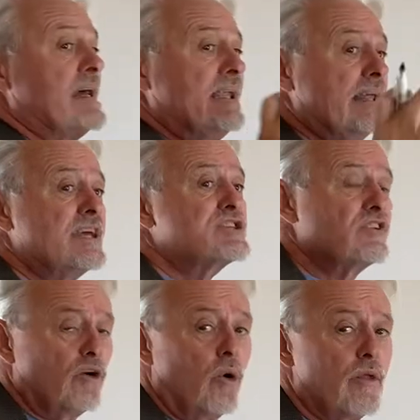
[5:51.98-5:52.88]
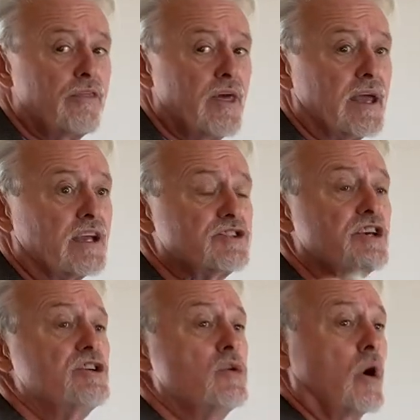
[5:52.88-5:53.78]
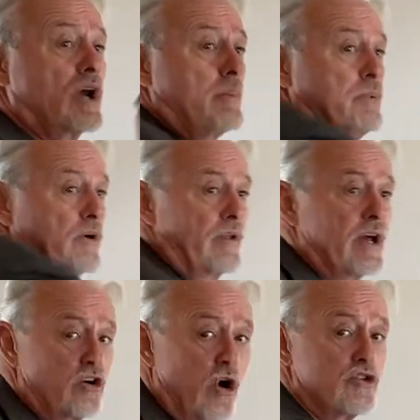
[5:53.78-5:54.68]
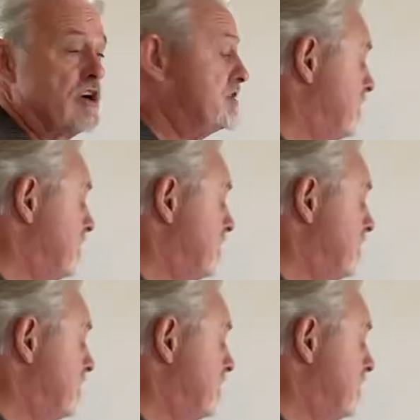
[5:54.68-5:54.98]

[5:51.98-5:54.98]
a list of all the things that you're going to put in that contract to